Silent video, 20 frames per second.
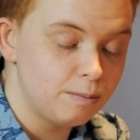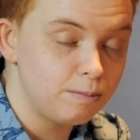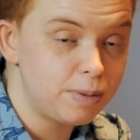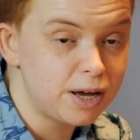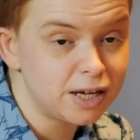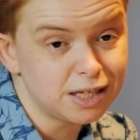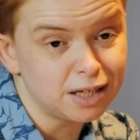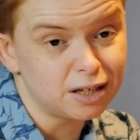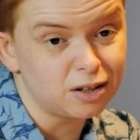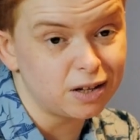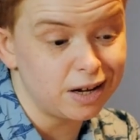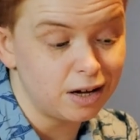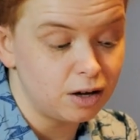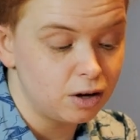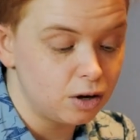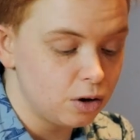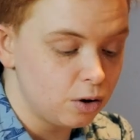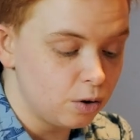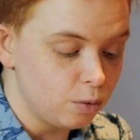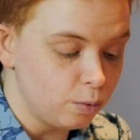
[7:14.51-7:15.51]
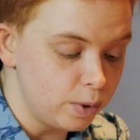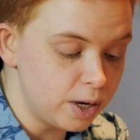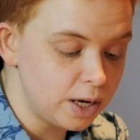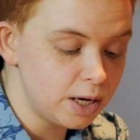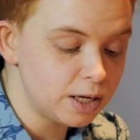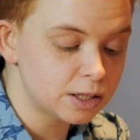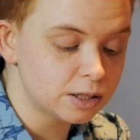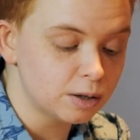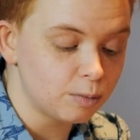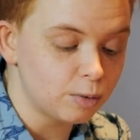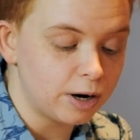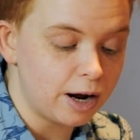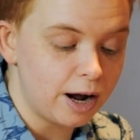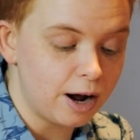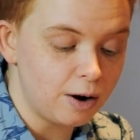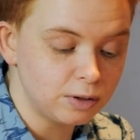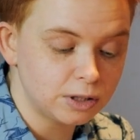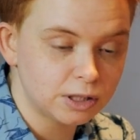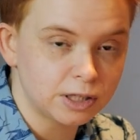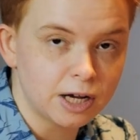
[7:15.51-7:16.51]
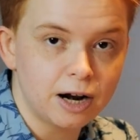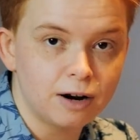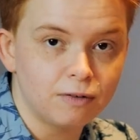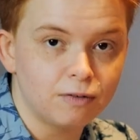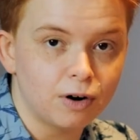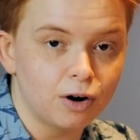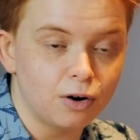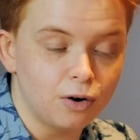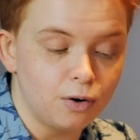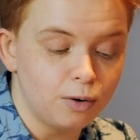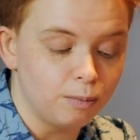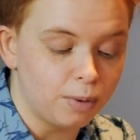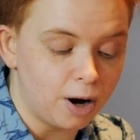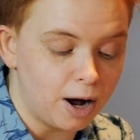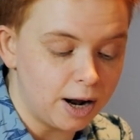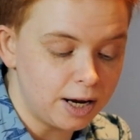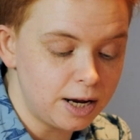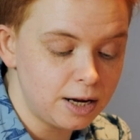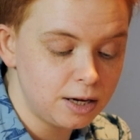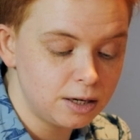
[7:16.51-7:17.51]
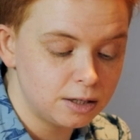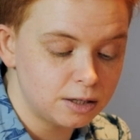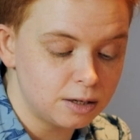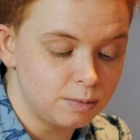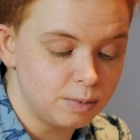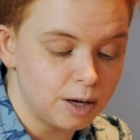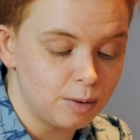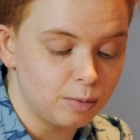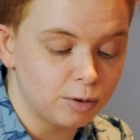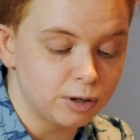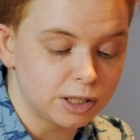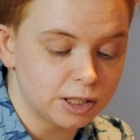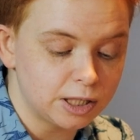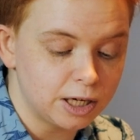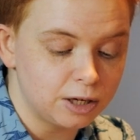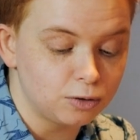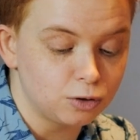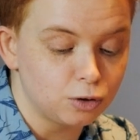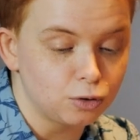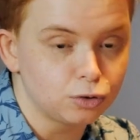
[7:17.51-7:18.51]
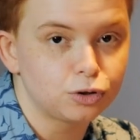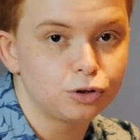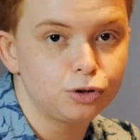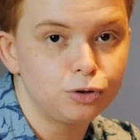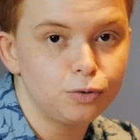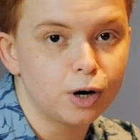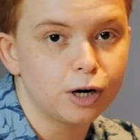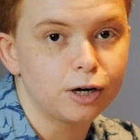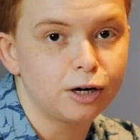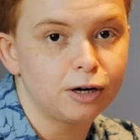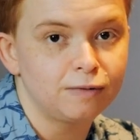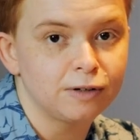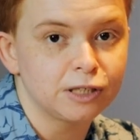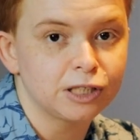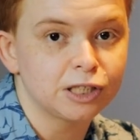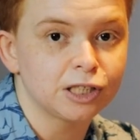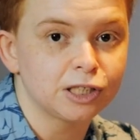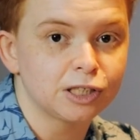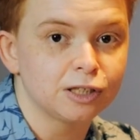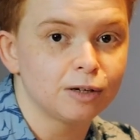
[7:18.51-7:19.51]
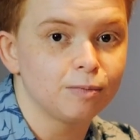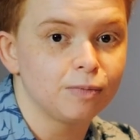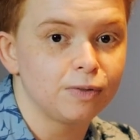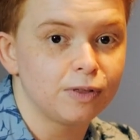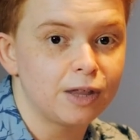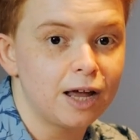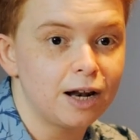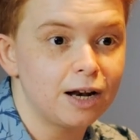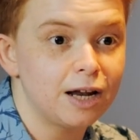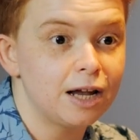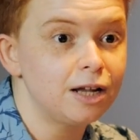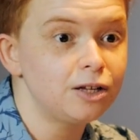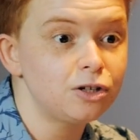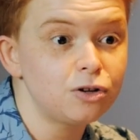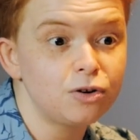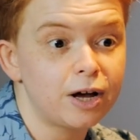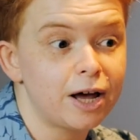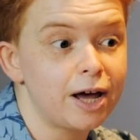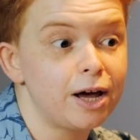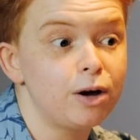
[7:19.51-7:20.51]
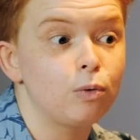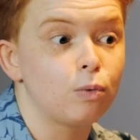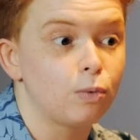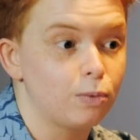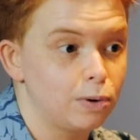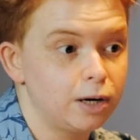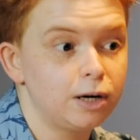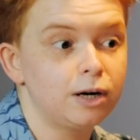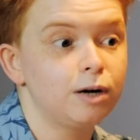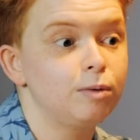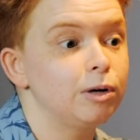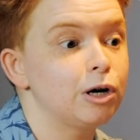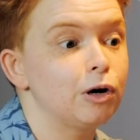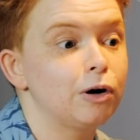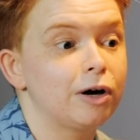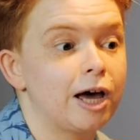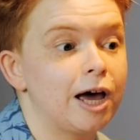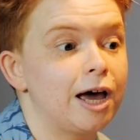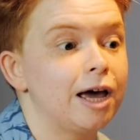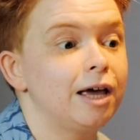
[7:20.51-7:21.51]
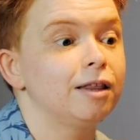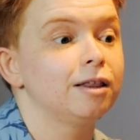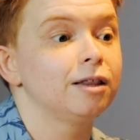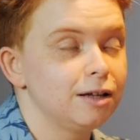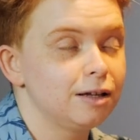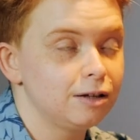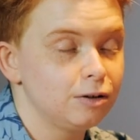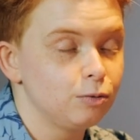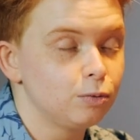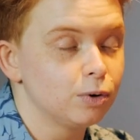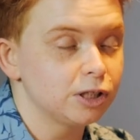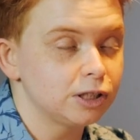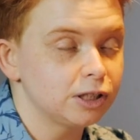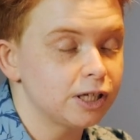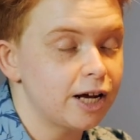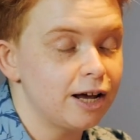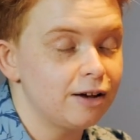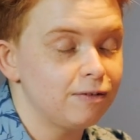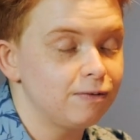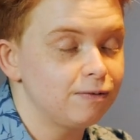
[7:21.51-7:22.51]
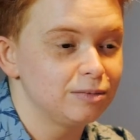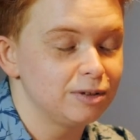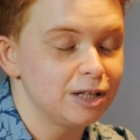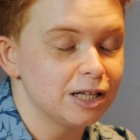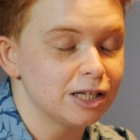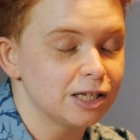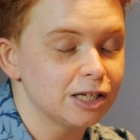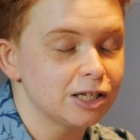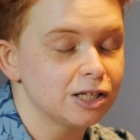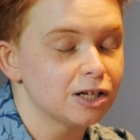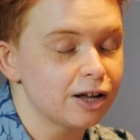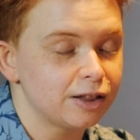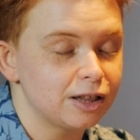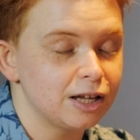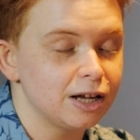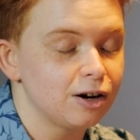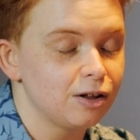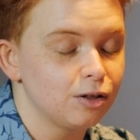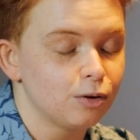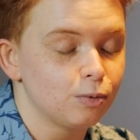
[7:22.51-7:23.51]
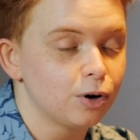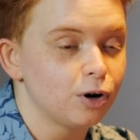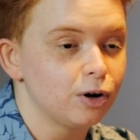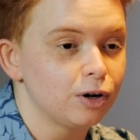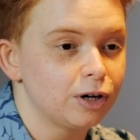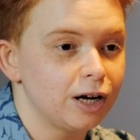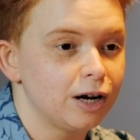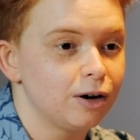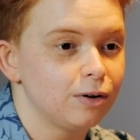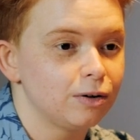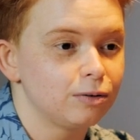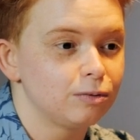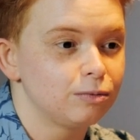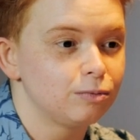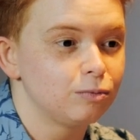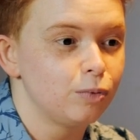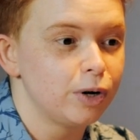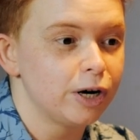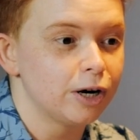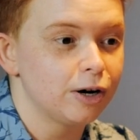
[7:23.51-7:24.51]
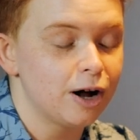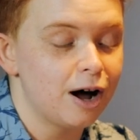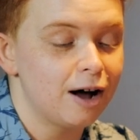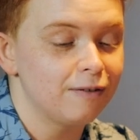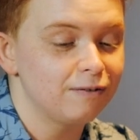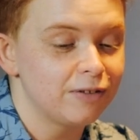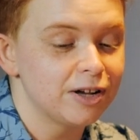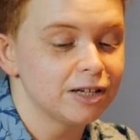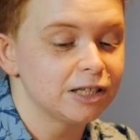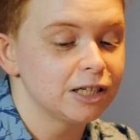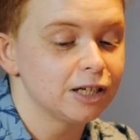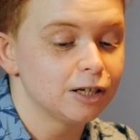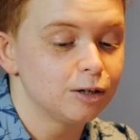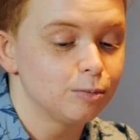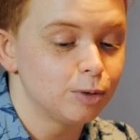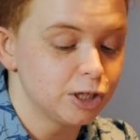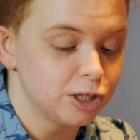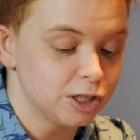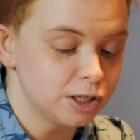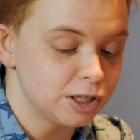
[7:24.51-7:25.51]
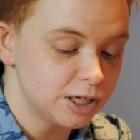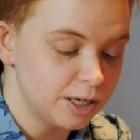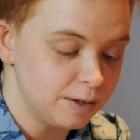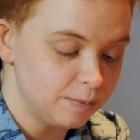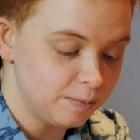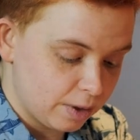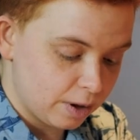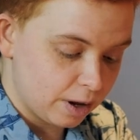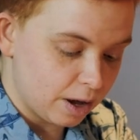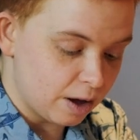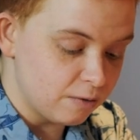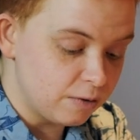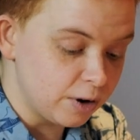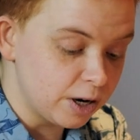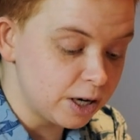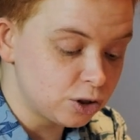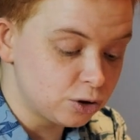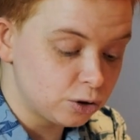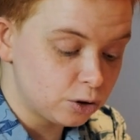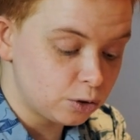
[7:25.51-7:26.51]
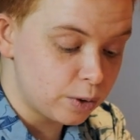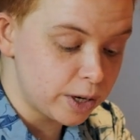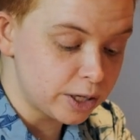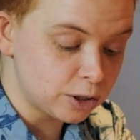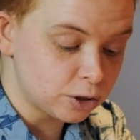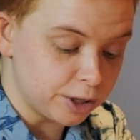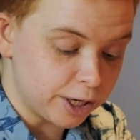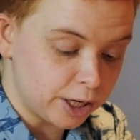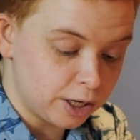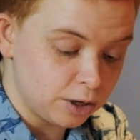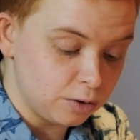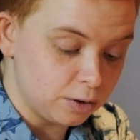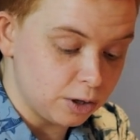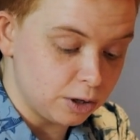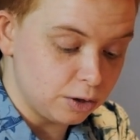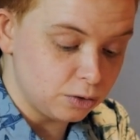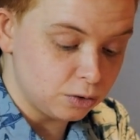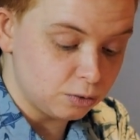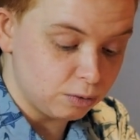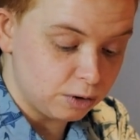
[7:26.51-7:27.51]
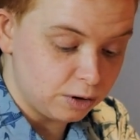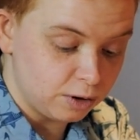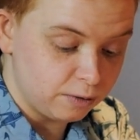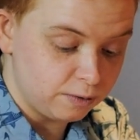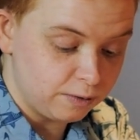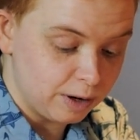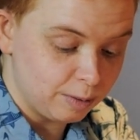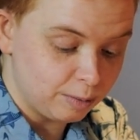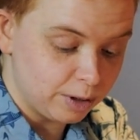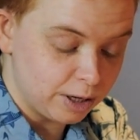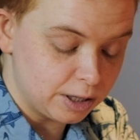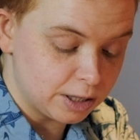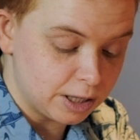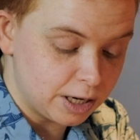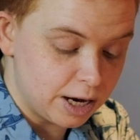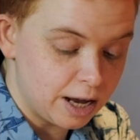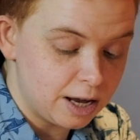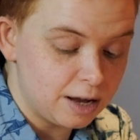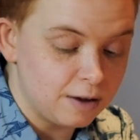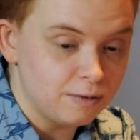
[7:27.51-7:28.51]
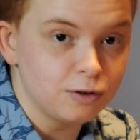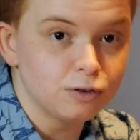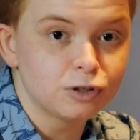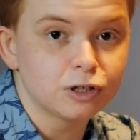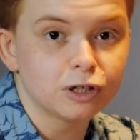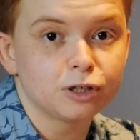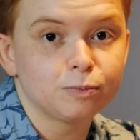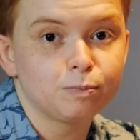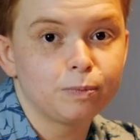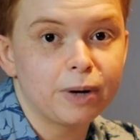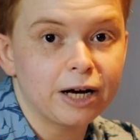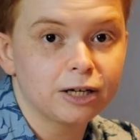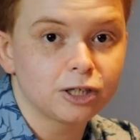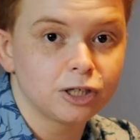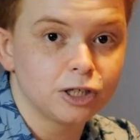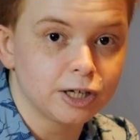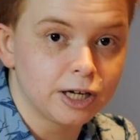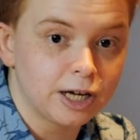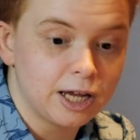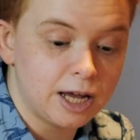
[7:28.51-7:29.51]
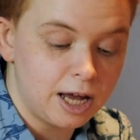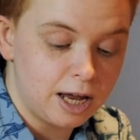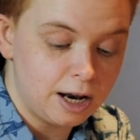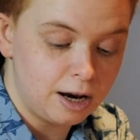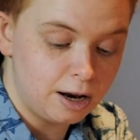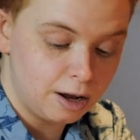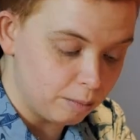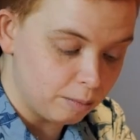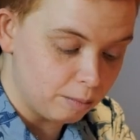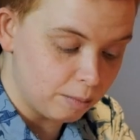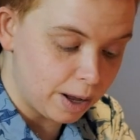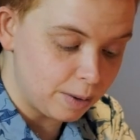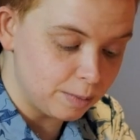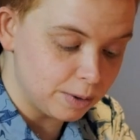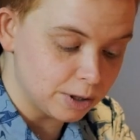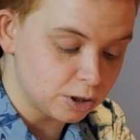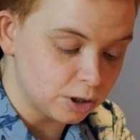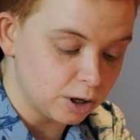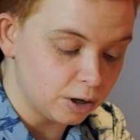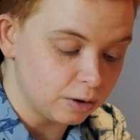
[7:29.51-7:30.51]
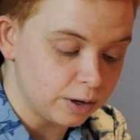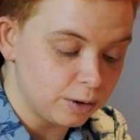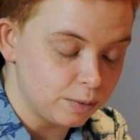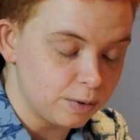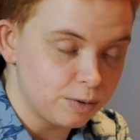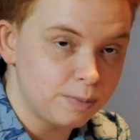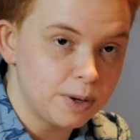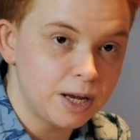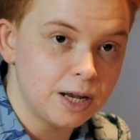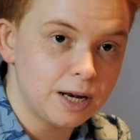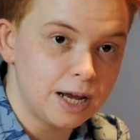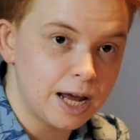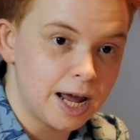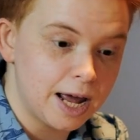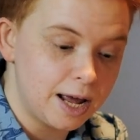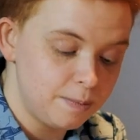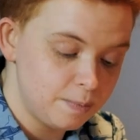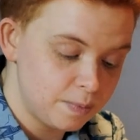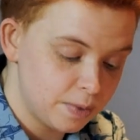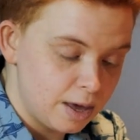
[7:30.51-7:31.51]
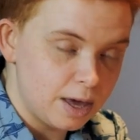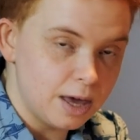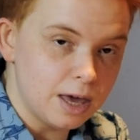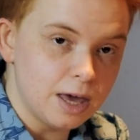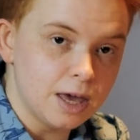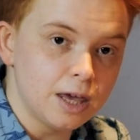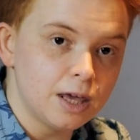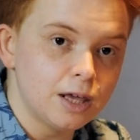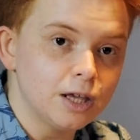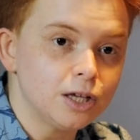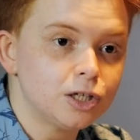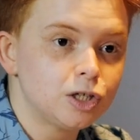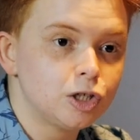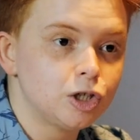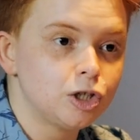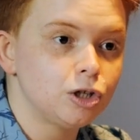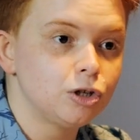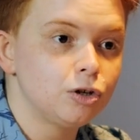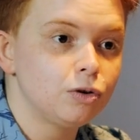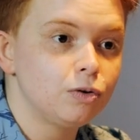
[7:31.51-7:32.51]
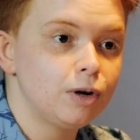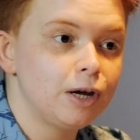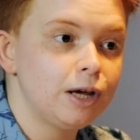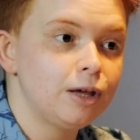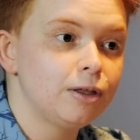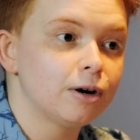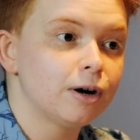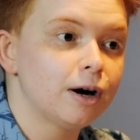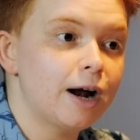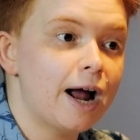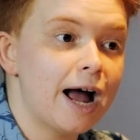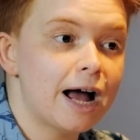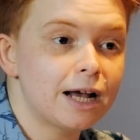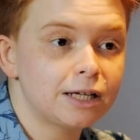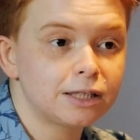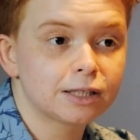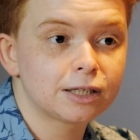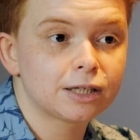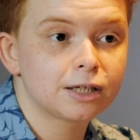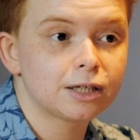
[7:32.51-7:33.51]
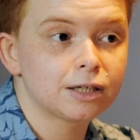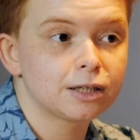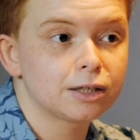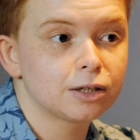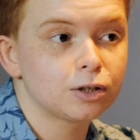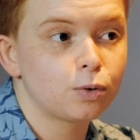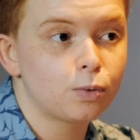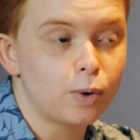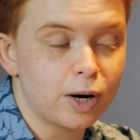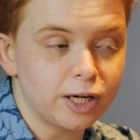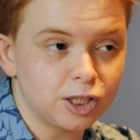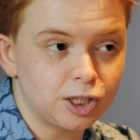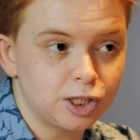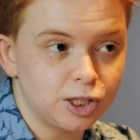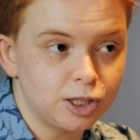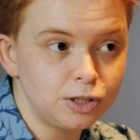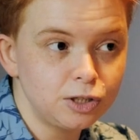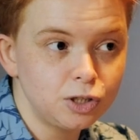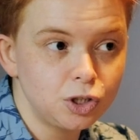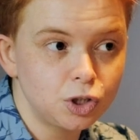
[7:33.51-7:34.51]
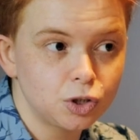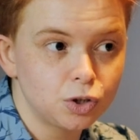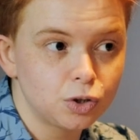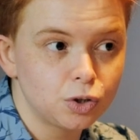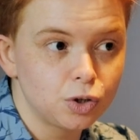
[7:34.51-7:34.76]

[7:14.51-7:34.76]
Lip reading: Basically, we need someone outside of our own body to be able to signal to our nervous system that it's okay, we're going to be okay, we're safe, this is not the end of the world, and we are not facing an emergency. A very quick trick you can use with your family today if you suspect your kid might be struggling with PDA is to either ask questions